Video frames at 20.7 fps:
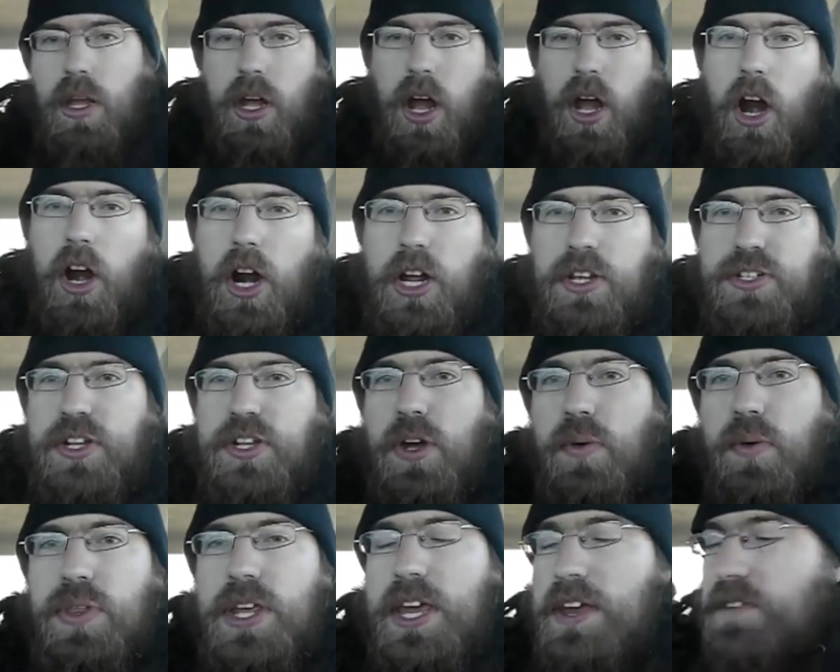All right,
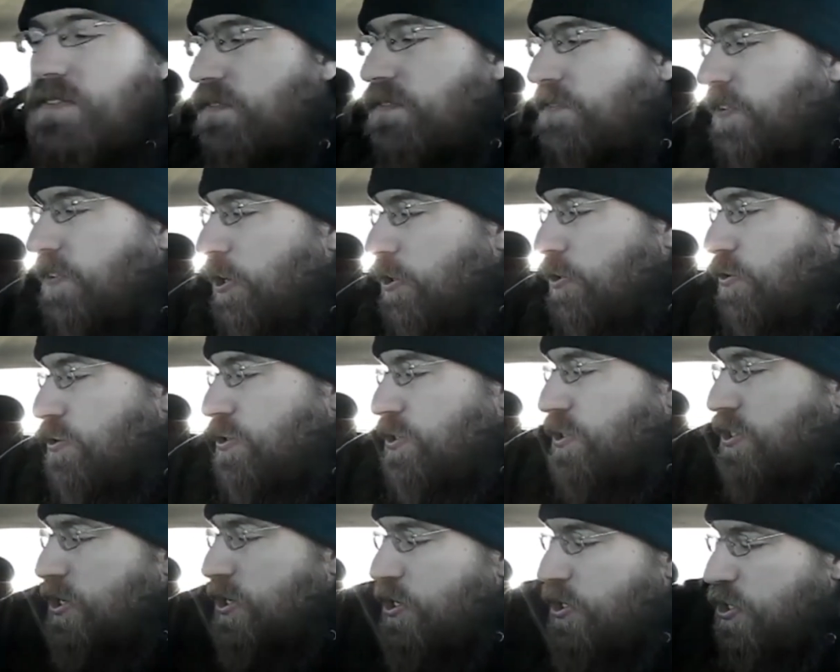so the first
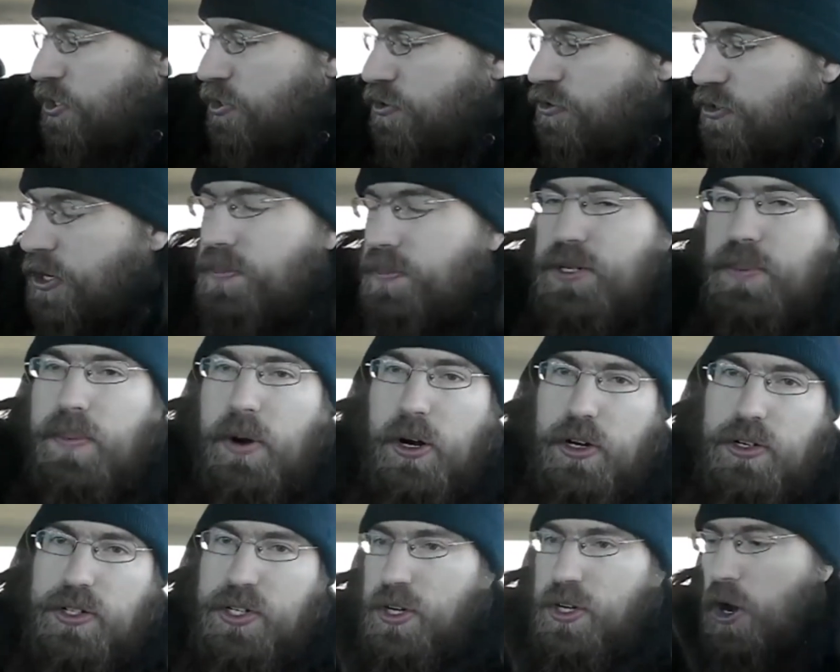trip to
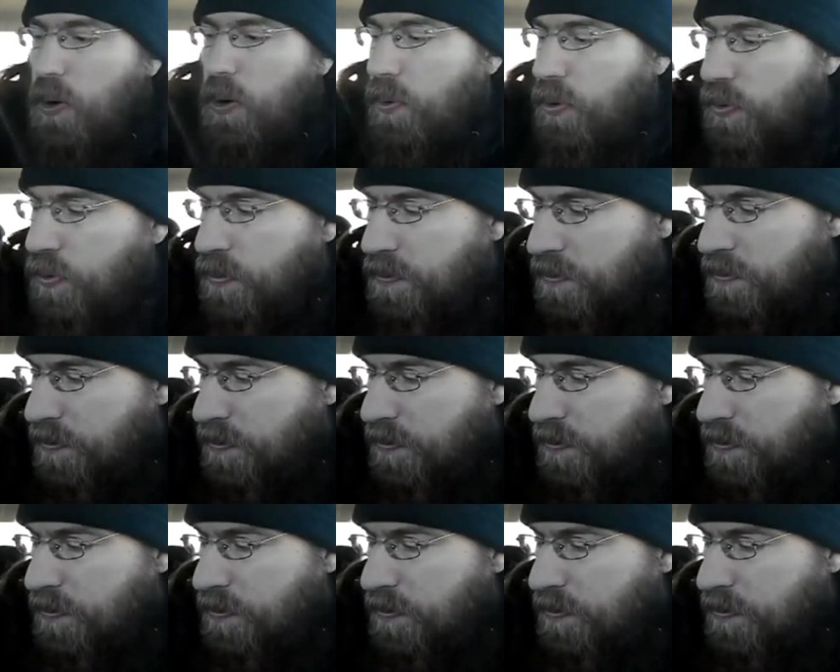Barnes and Noble,